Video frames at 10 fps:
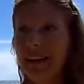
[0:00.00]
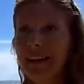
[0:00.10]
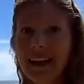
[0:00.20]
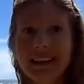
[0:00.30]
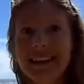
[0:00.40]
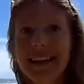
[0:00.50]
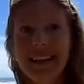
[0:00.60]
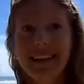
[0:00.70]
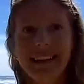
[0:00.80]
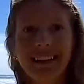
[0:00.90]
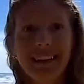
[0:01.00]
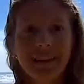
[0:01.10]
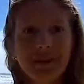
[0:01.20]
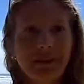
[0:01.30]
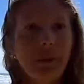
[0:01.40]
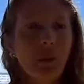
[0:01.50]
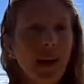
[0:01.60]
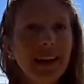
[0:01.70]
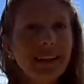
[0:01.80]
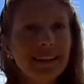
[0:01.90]
And that's it. You do it
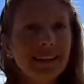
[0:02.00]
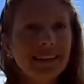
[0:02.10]
once,